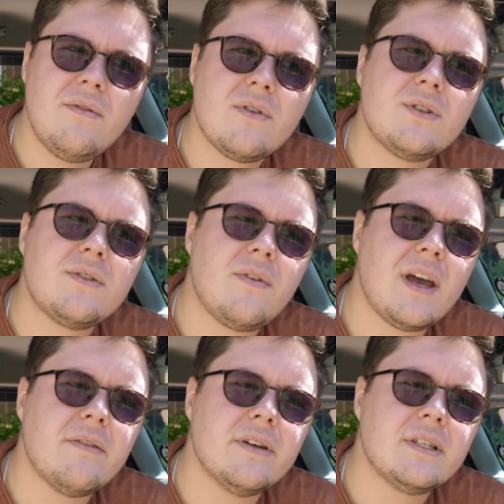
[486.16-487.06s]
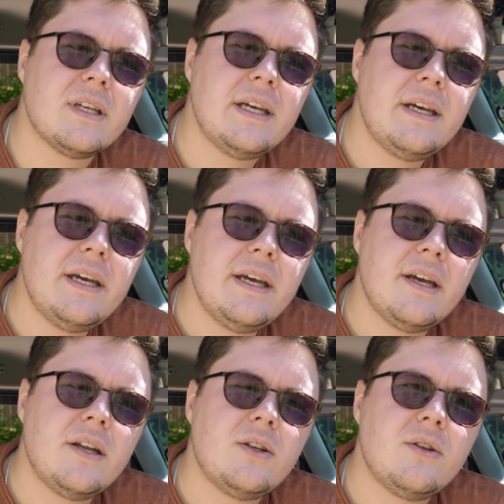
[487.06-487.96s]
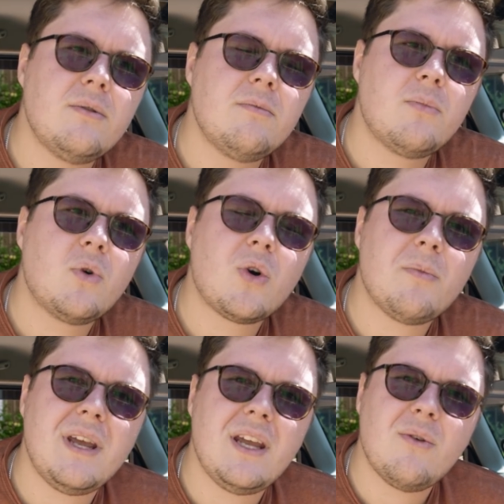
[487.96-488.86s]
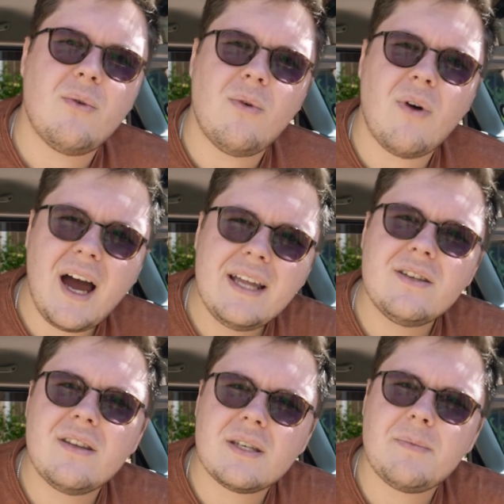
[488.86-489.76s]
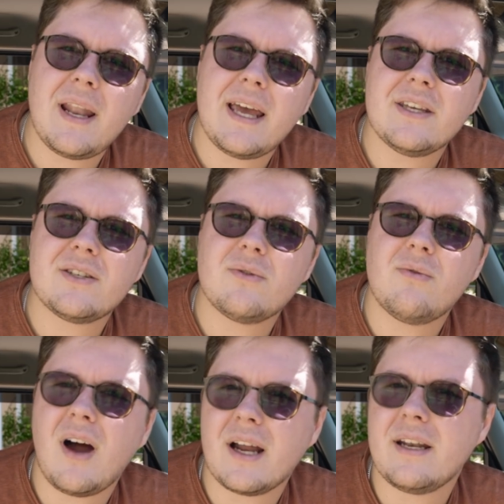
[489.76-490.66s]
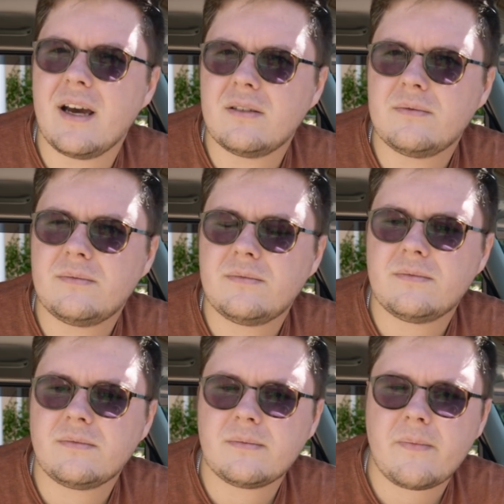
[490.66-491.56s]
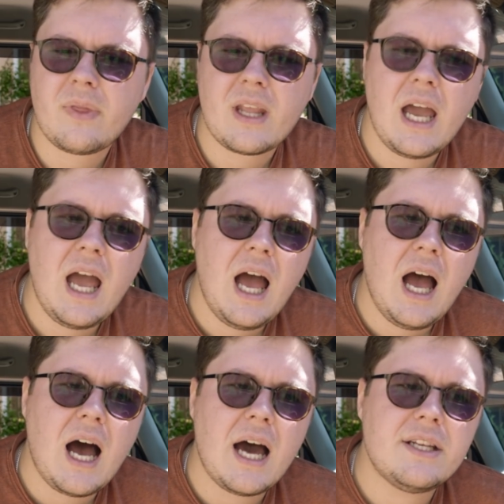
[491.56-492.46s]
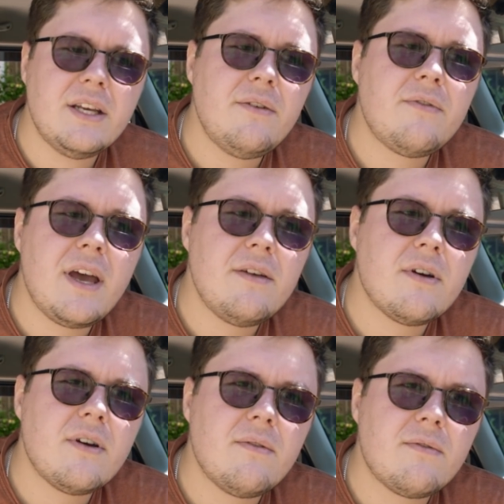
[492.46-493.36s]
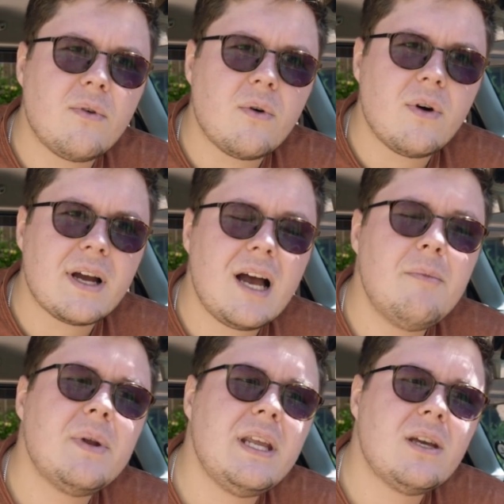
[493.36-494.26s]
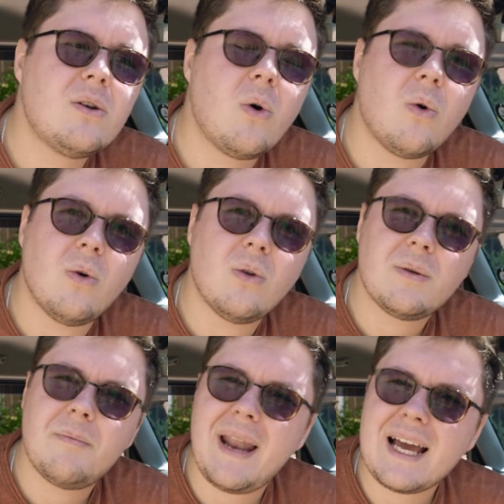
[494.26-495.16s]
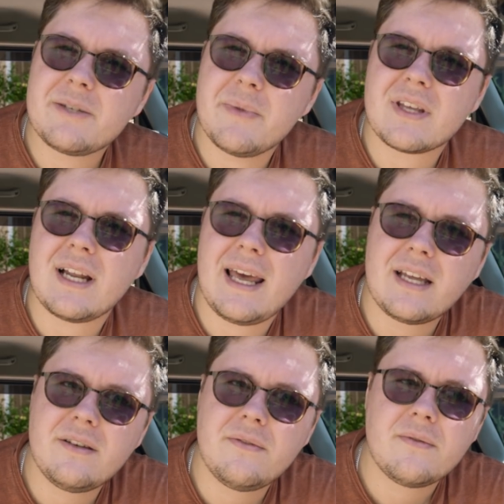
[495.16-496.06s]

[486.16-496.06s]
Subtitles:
of those favors brought me right to this place right now. I did a favor for a company called Blacksmith Collective.